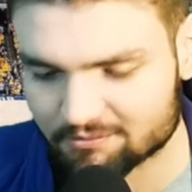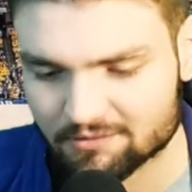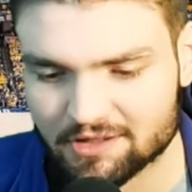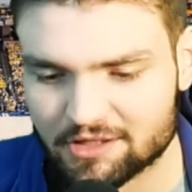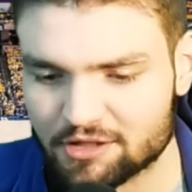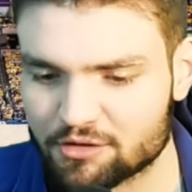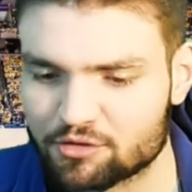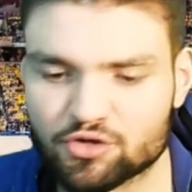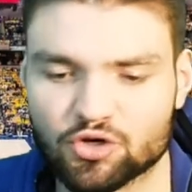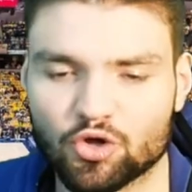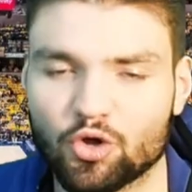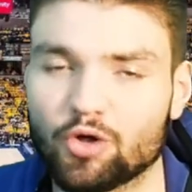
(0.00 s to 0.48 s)

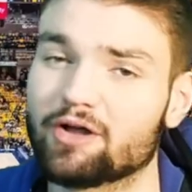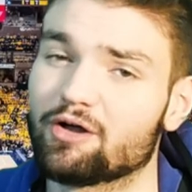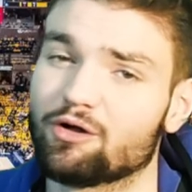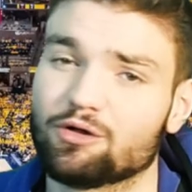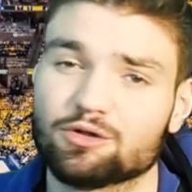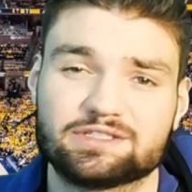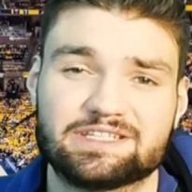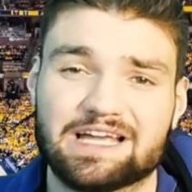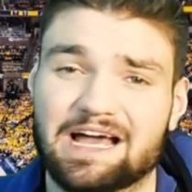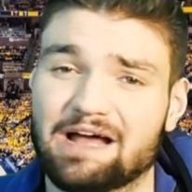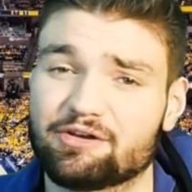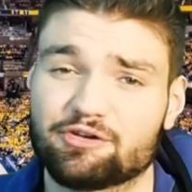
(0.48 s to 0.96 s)
you can only
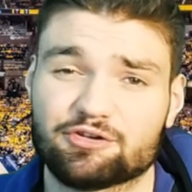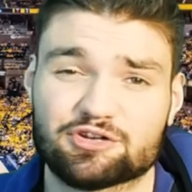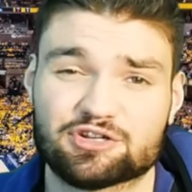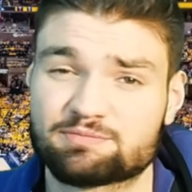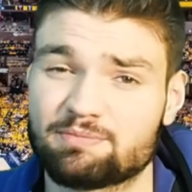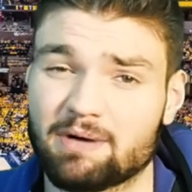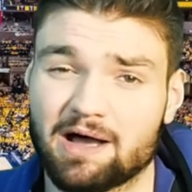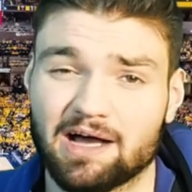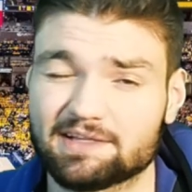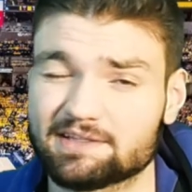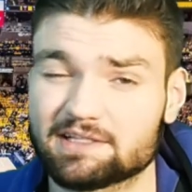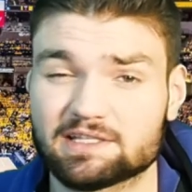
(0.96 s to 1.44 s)
hold down your
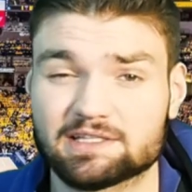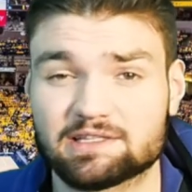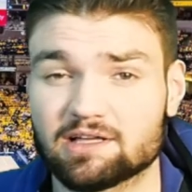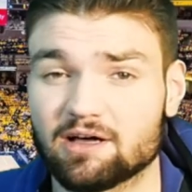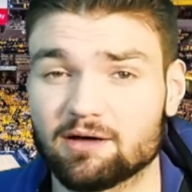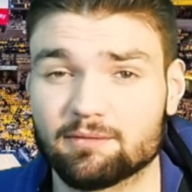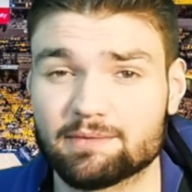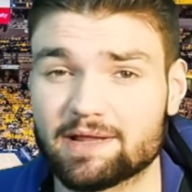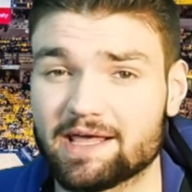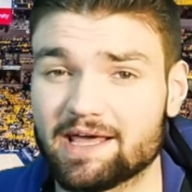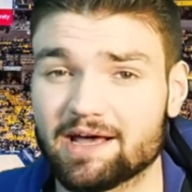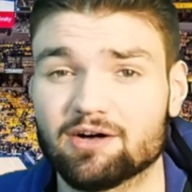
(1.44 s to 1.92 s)
spot in the
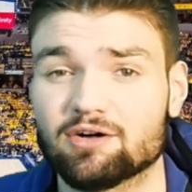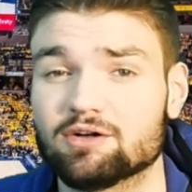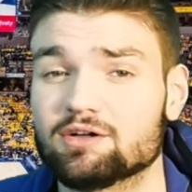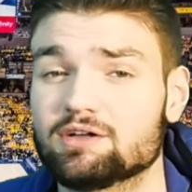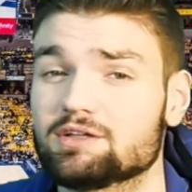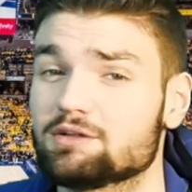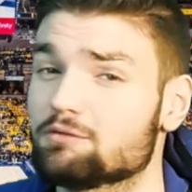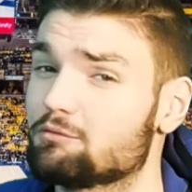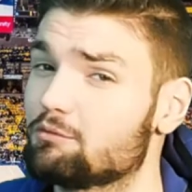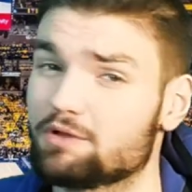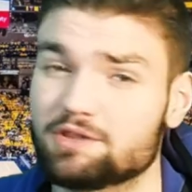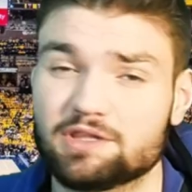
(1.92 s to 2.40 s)
thumbnail
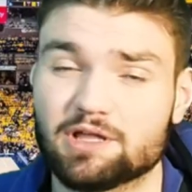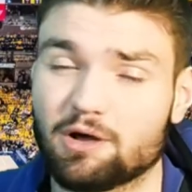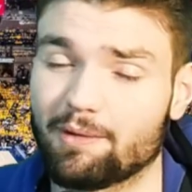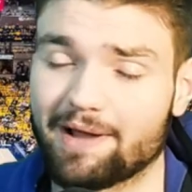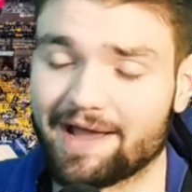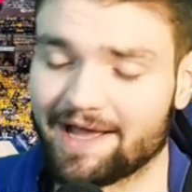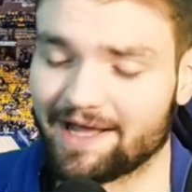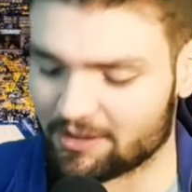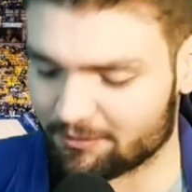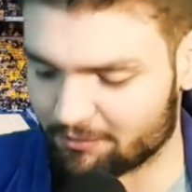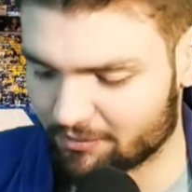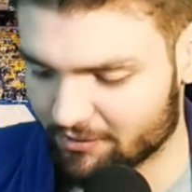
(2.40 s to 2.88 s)
with no
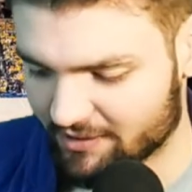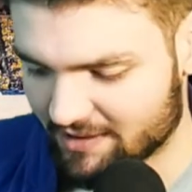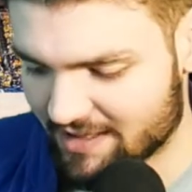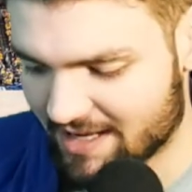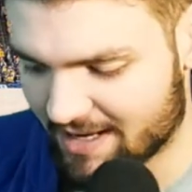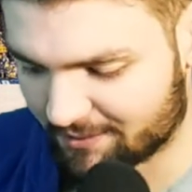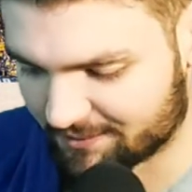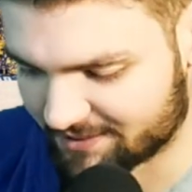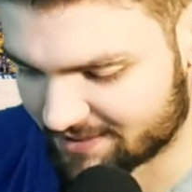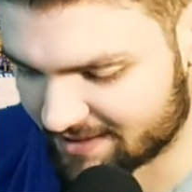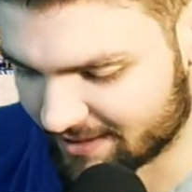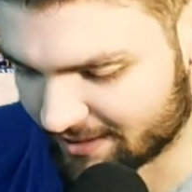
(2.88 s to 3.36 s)
Halliburton
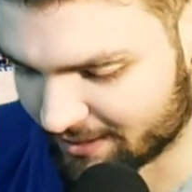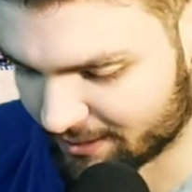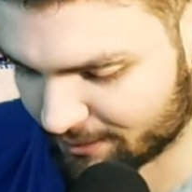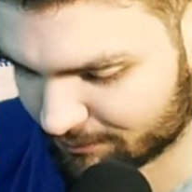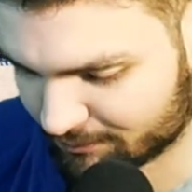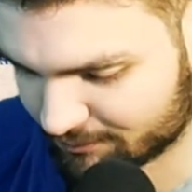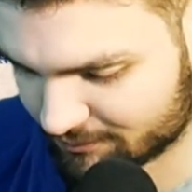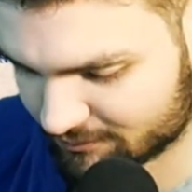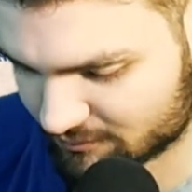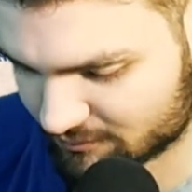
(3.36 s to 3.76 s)
out there.